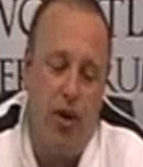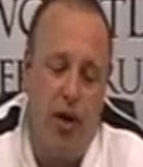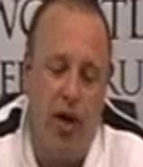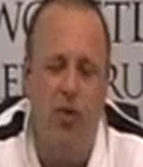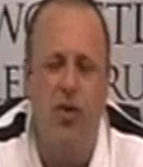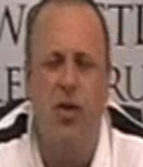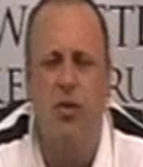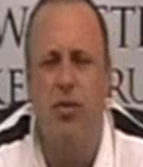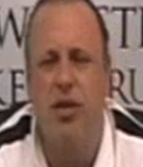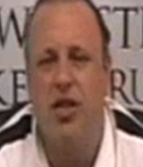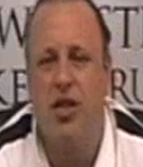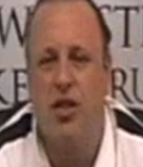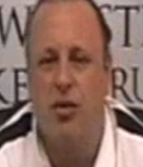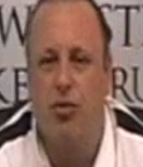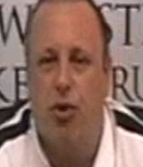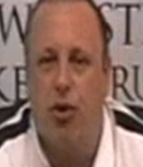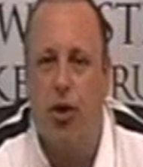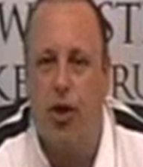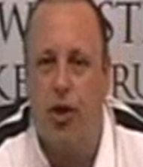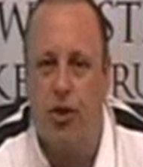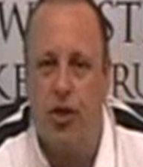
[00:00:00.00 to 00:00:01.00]
And I was a bit
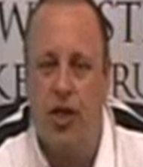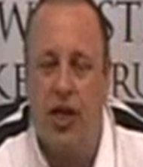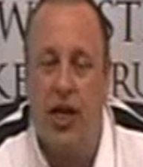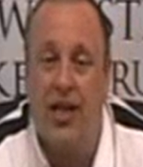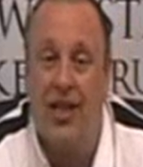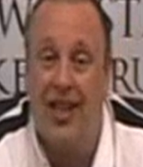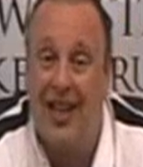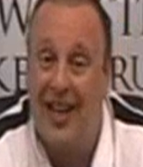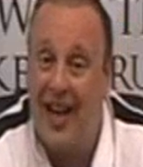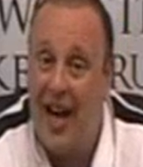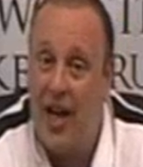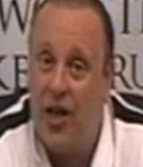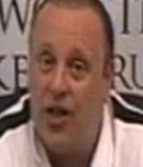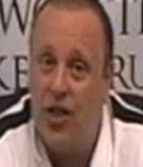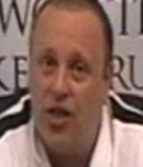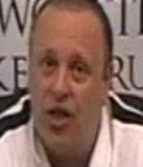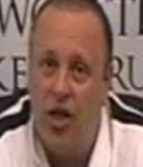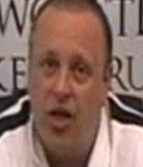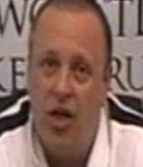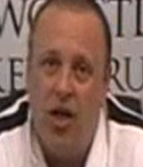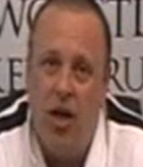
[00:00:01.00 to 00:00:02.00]
disappointed not to get in the
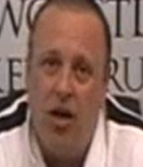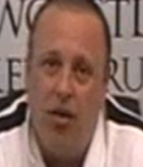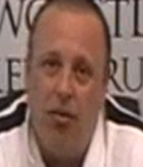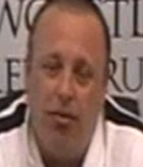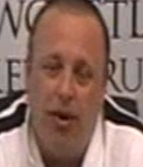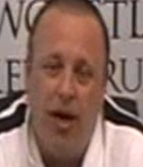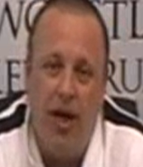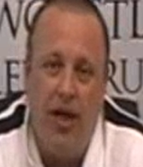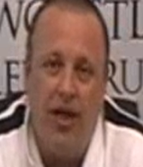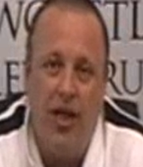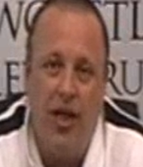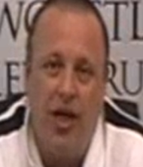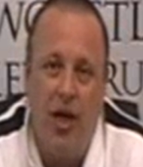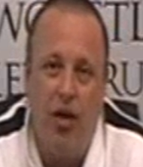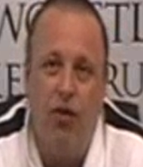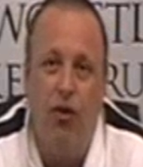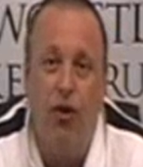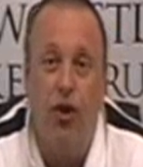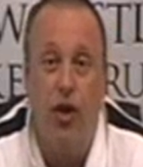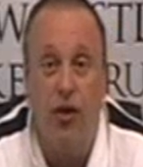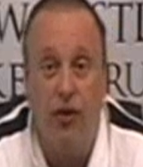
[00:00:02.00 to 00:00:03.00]
cash, but you know,
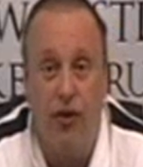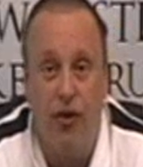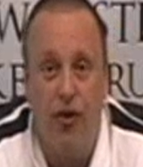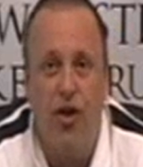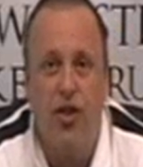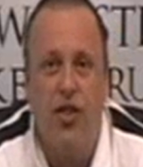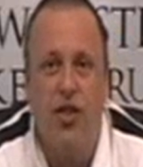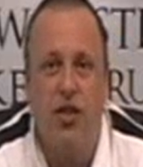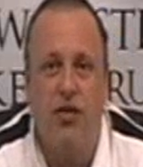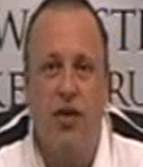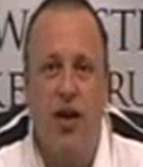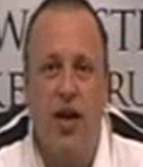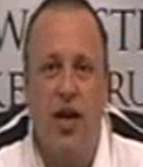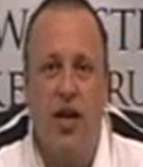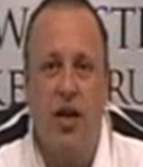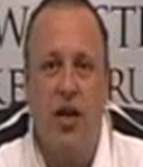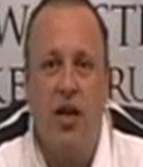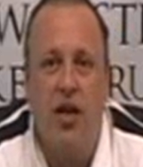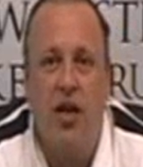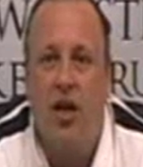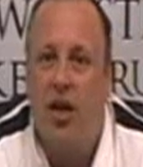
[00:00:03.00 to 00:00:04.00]
for your first
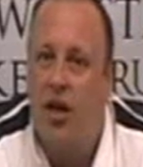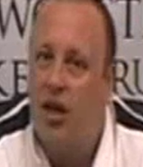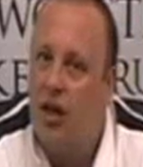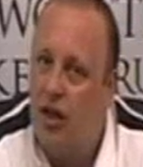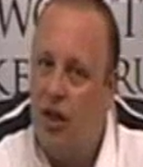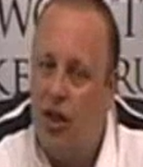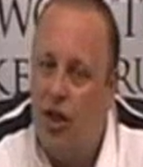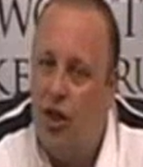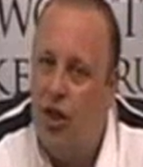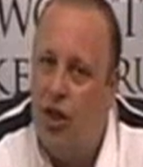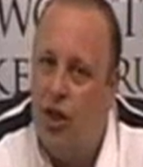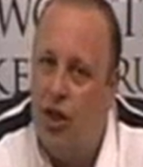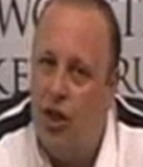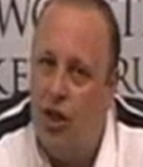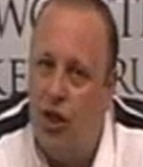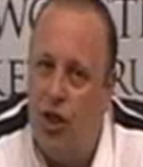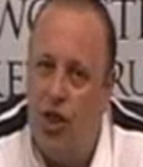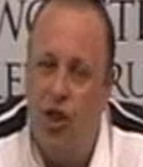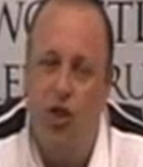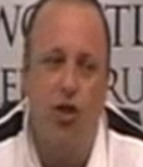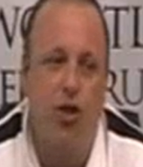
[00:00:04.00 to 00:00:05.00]
event,
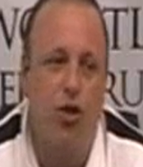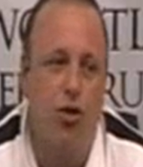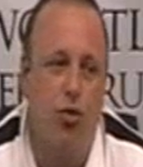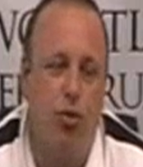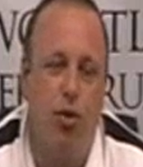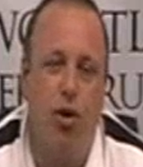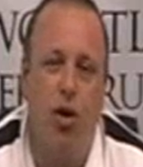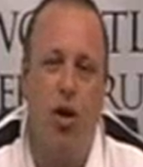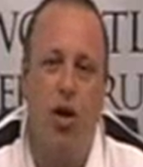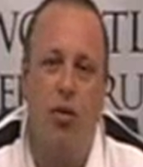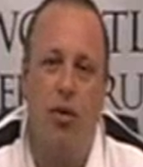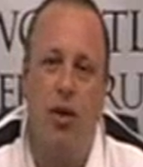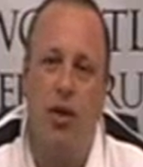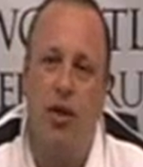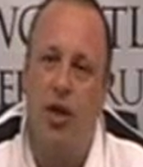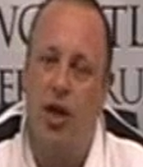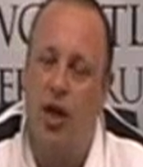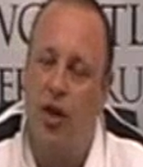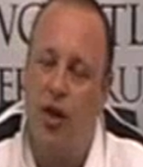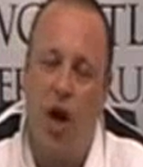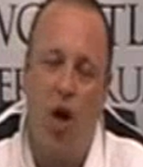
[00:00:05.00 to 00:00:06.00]
you did superb,
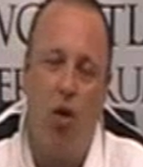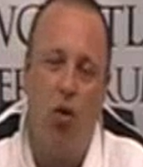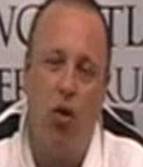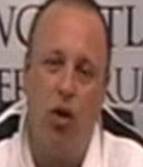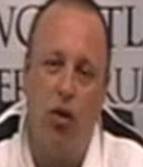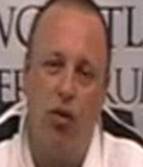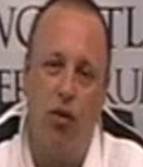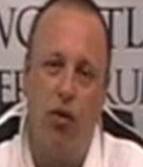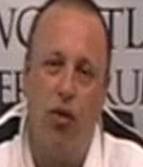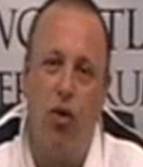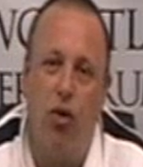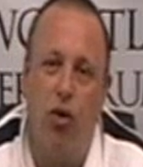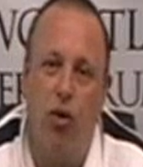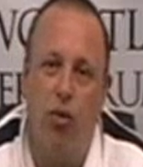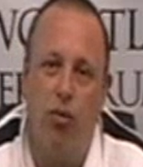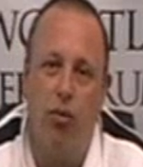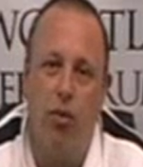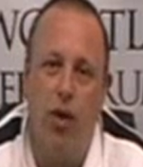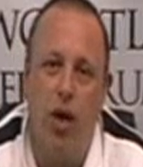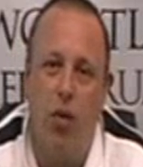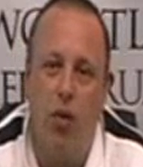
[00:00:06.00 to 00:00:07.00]
and the whole of the
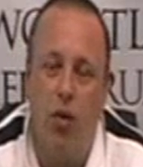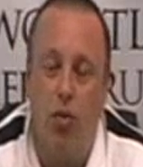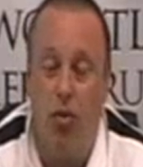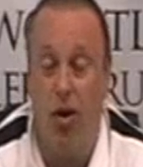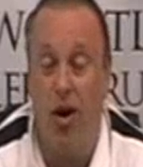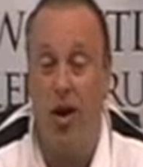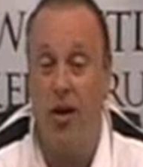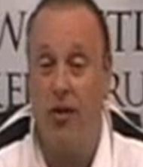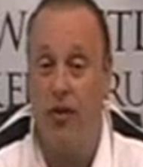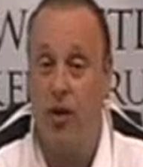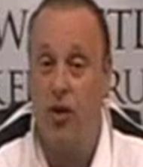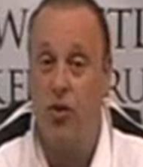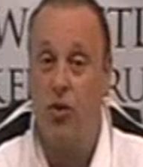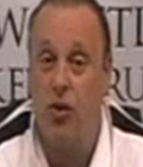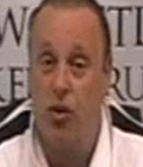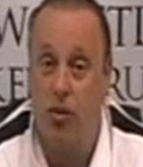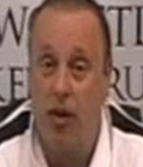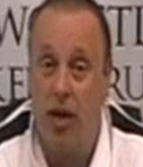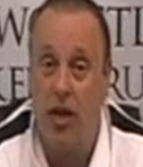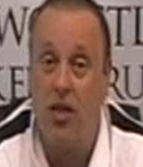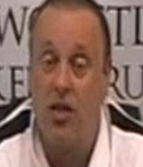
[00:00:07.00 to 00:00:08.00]
forum were proud of you as
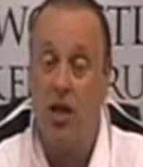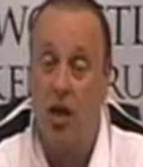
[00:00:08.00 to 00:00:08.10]
well, mate.